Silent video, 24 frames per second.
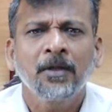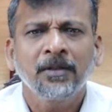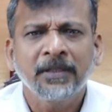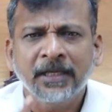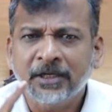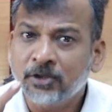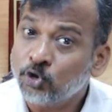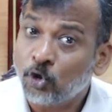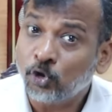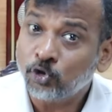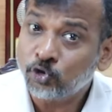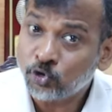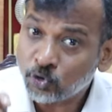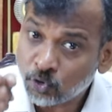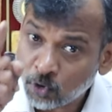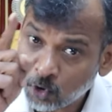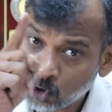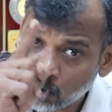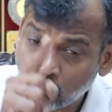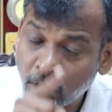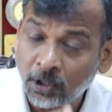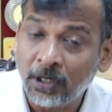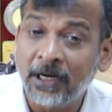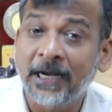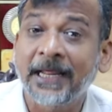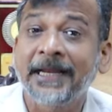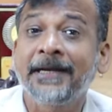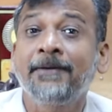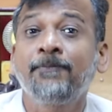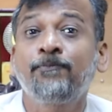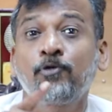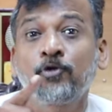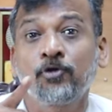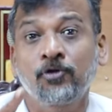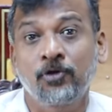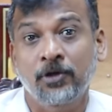There is also
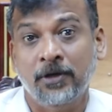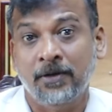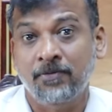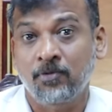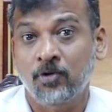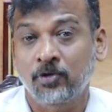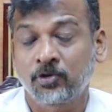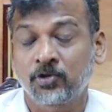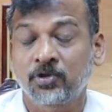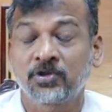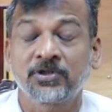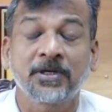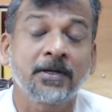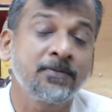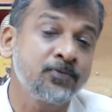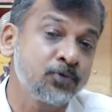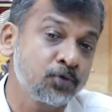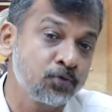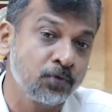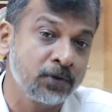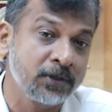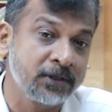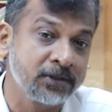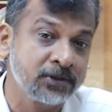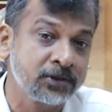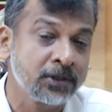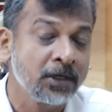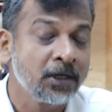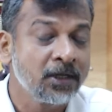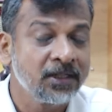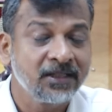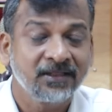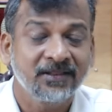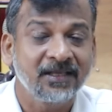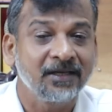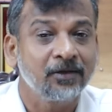online program also. Some students
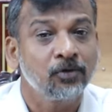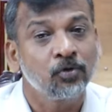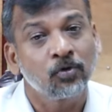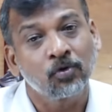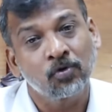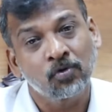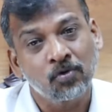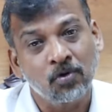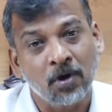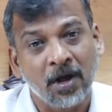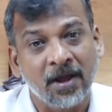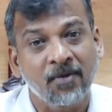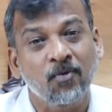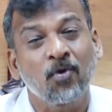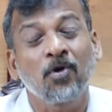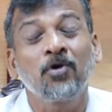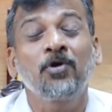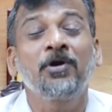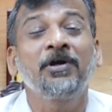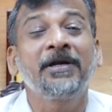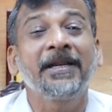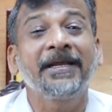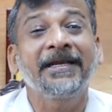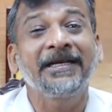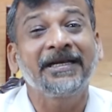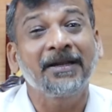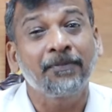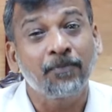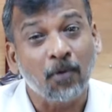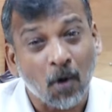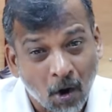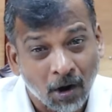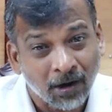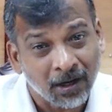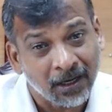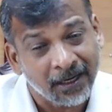think, no, I want to take it
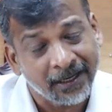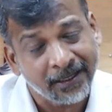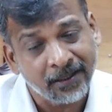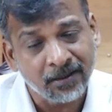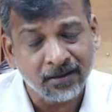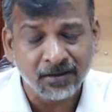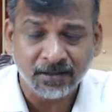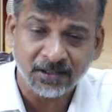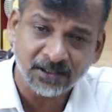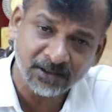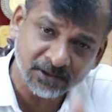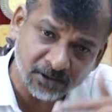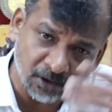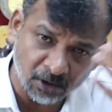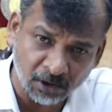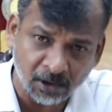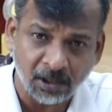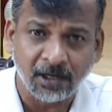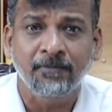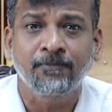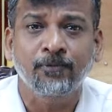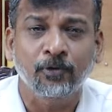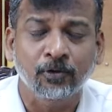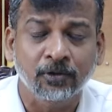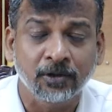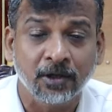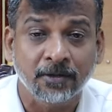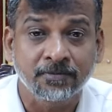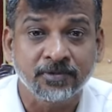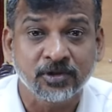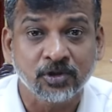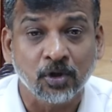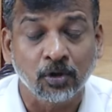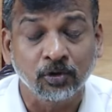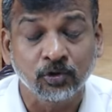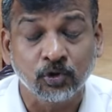up online. Yes, online
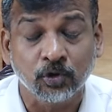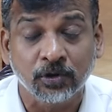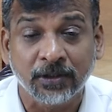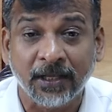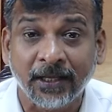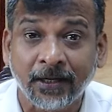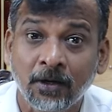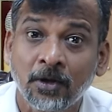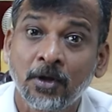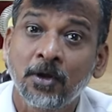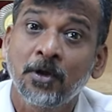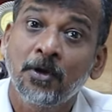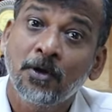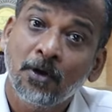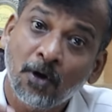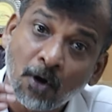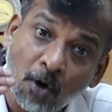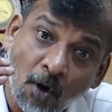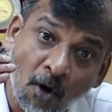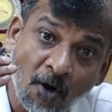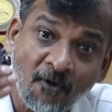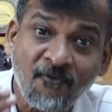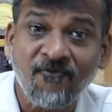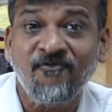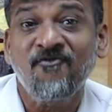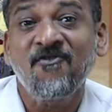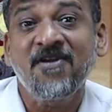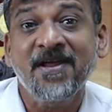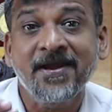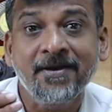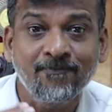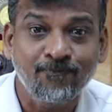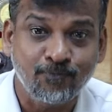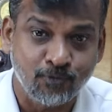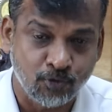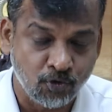program is also there.
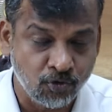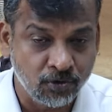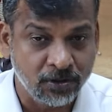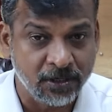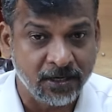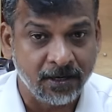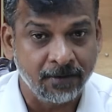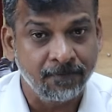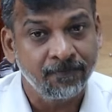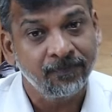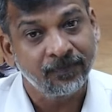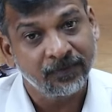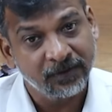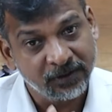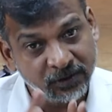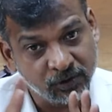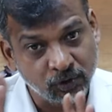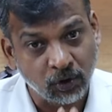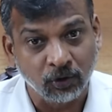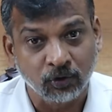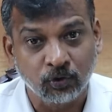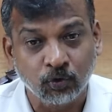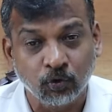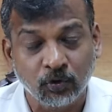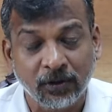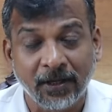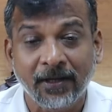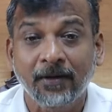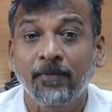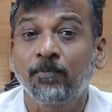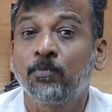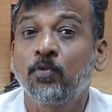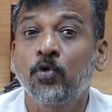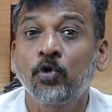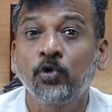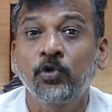Offline program is also there,
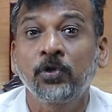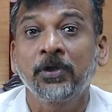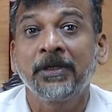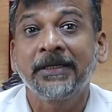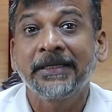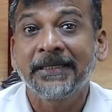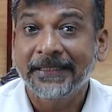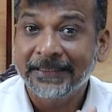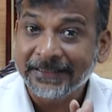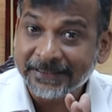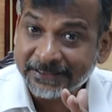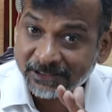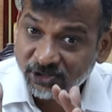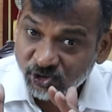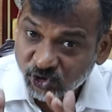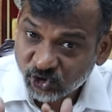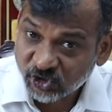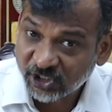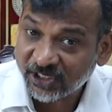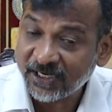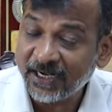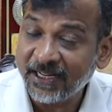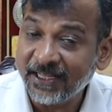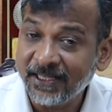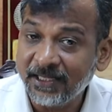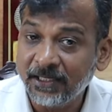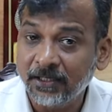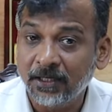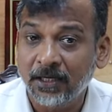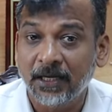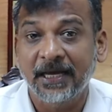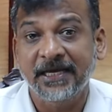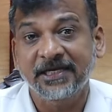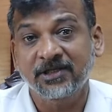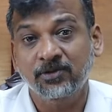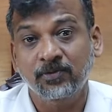both in Chennai
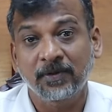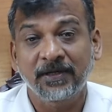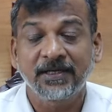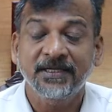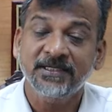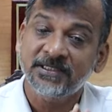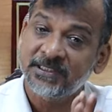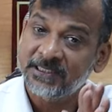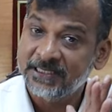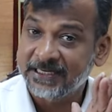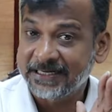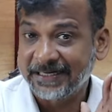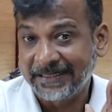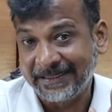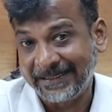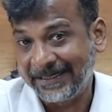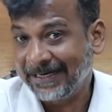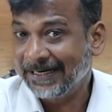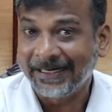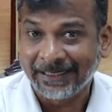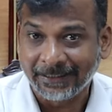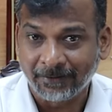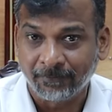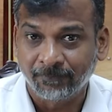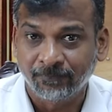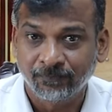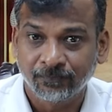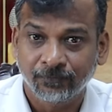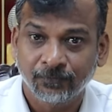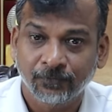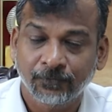as well as Delhi.